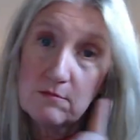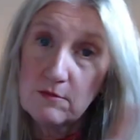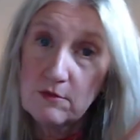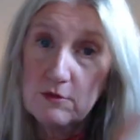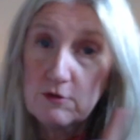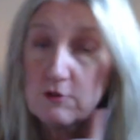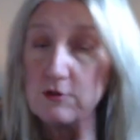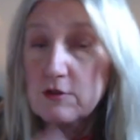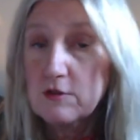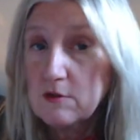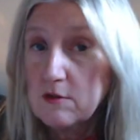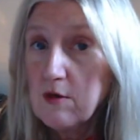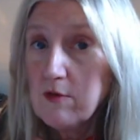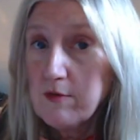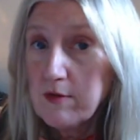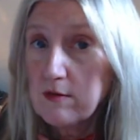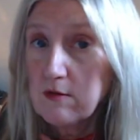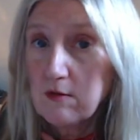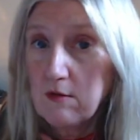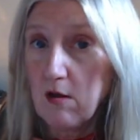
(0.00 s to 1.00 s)
You should know
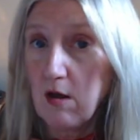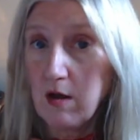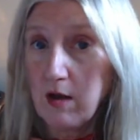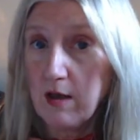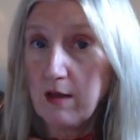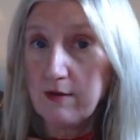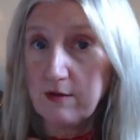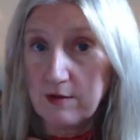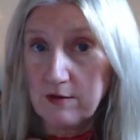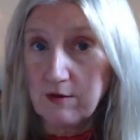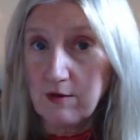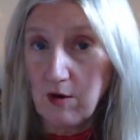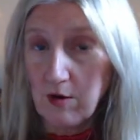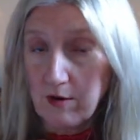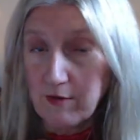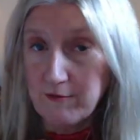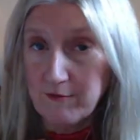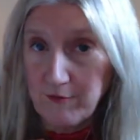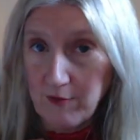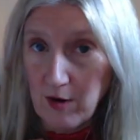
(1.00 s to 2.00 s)
that the Long Island
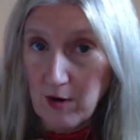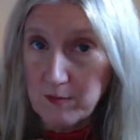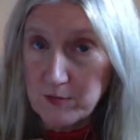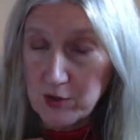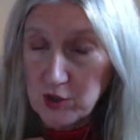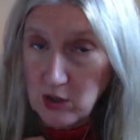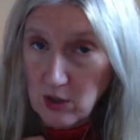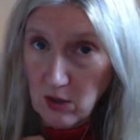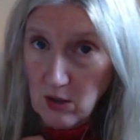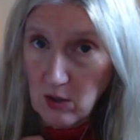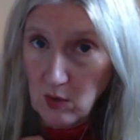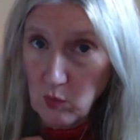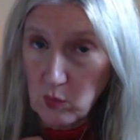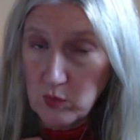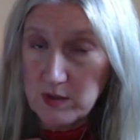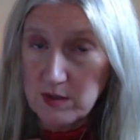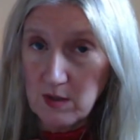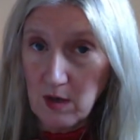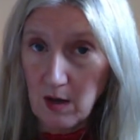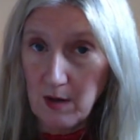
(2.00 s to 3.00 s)
Yarn and Farm shawl
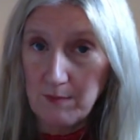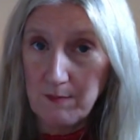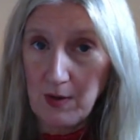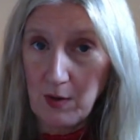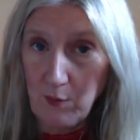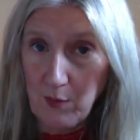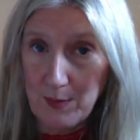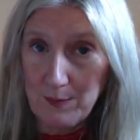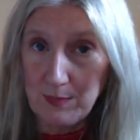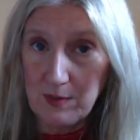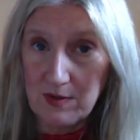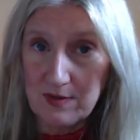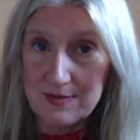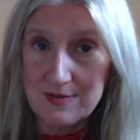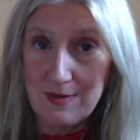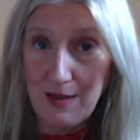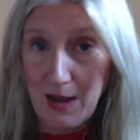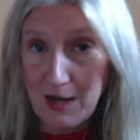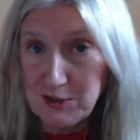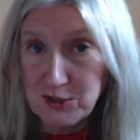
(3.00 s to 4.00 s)
was on my WIP
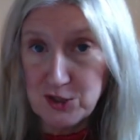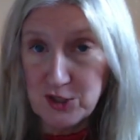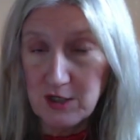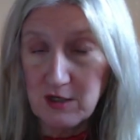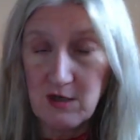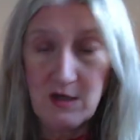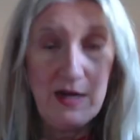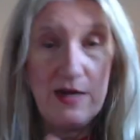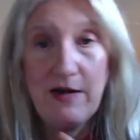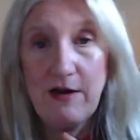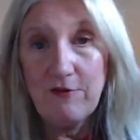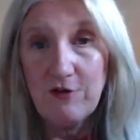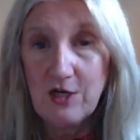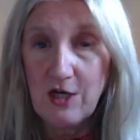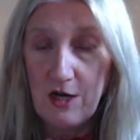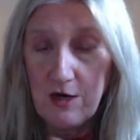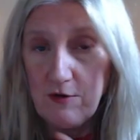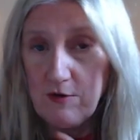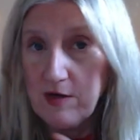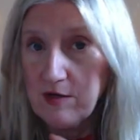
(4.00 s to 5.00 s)
list last year, and I never
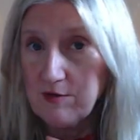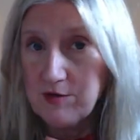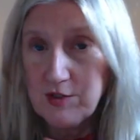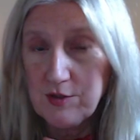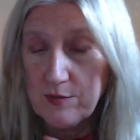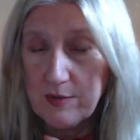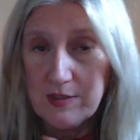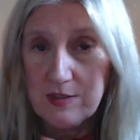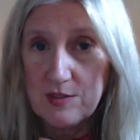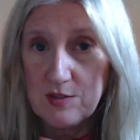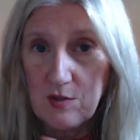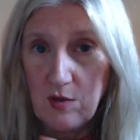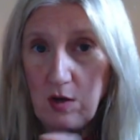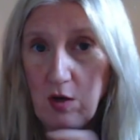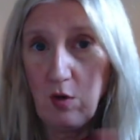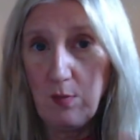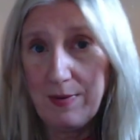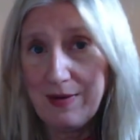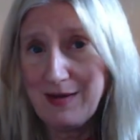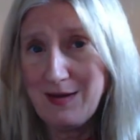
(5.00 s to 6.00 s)
got around to it. So I
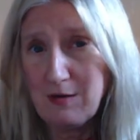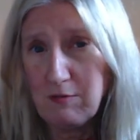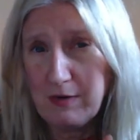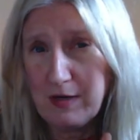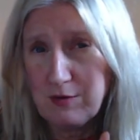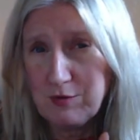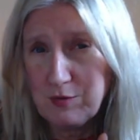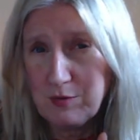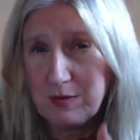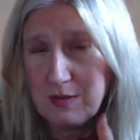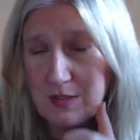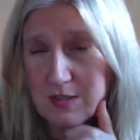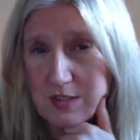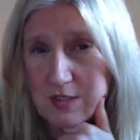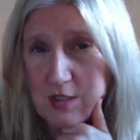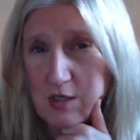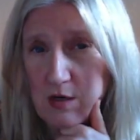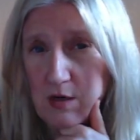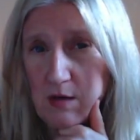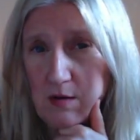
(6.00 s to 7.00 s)
hope I get around to it this
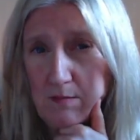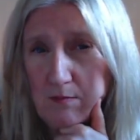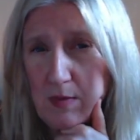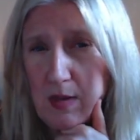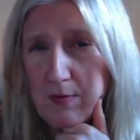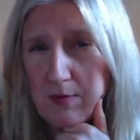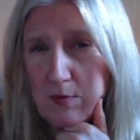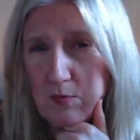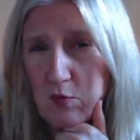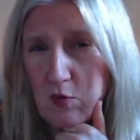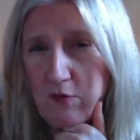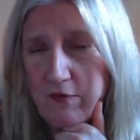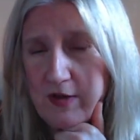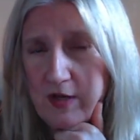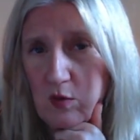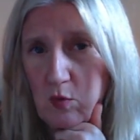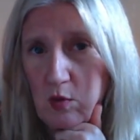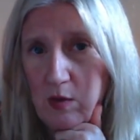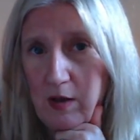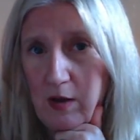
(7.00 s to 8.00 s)
year. Maybe
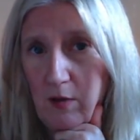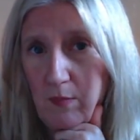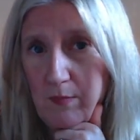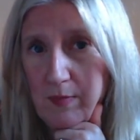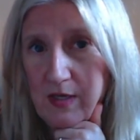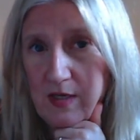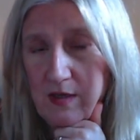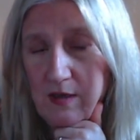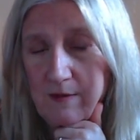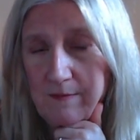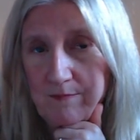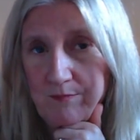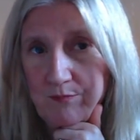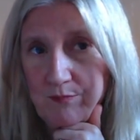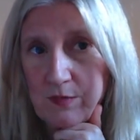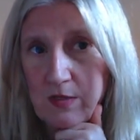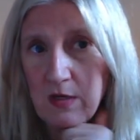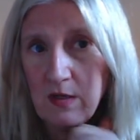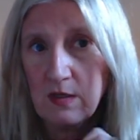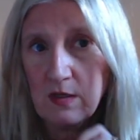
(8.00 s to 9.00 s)
moving will help me
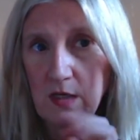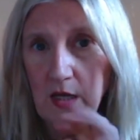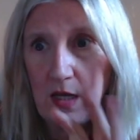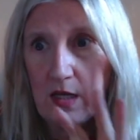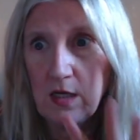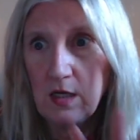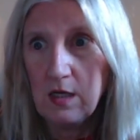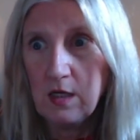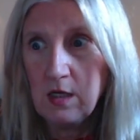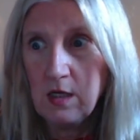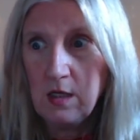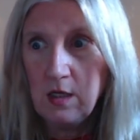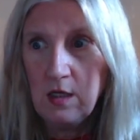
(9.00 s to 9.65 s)
kind of